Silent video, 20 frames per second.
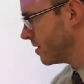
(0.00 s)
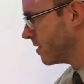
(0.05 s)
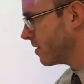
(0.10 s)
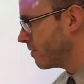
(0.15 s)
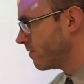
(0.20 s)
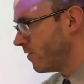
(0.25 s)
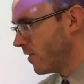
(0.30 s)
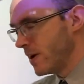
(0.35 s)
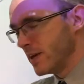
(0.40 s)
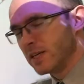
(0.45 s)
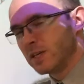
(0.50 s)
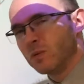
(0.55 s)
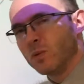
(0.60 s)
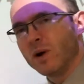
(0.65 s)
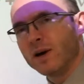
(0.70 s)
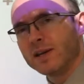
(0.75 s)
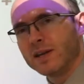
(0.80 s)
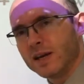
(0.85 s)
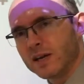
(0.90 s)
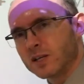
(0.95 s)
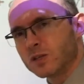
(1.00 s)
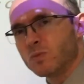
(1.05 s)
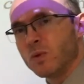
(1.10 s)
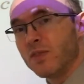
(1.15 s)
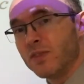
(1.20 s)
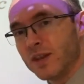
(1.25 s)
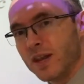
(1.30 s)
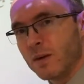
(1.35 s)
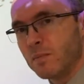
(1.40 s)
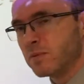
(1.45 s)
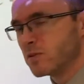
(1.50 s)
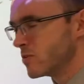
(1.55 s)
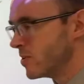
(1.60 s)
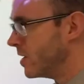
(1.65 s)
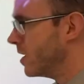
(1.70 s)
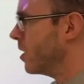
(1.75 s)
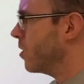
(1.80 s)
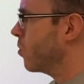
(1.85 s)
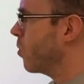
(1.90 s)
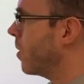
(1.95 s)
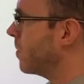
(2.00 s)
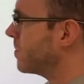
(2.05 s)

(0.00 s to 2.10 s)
find dy dx when the numbers are in. What I'm